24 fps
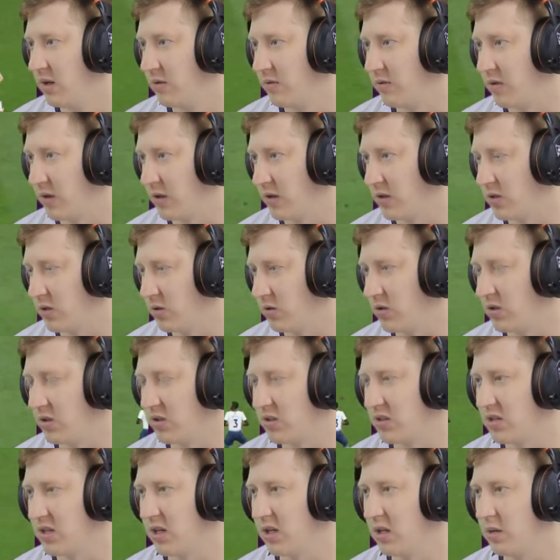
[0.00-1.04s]
far too
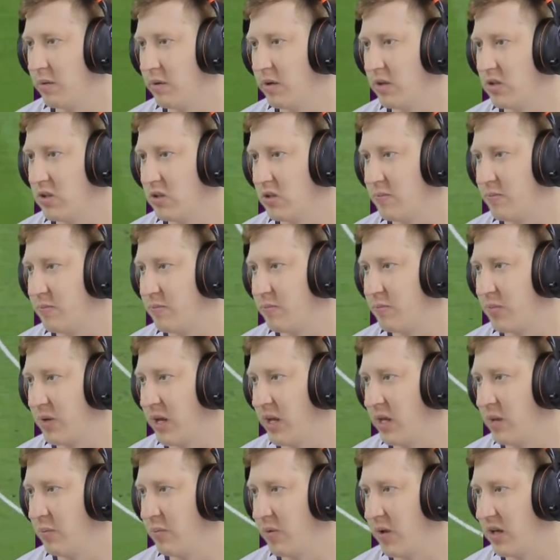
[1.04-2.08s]
concerned about just
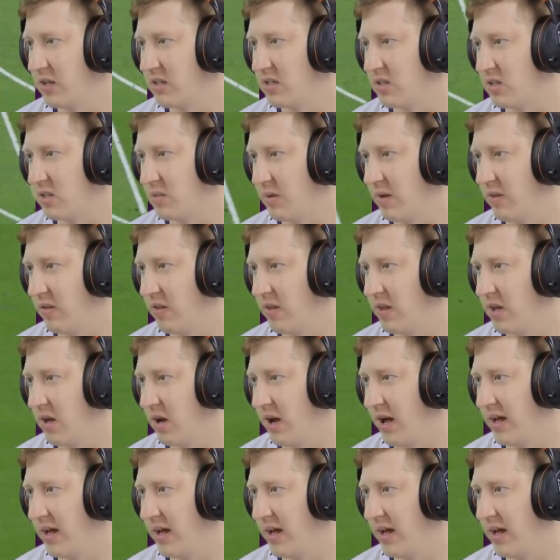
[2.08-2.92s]
playing passes about when they are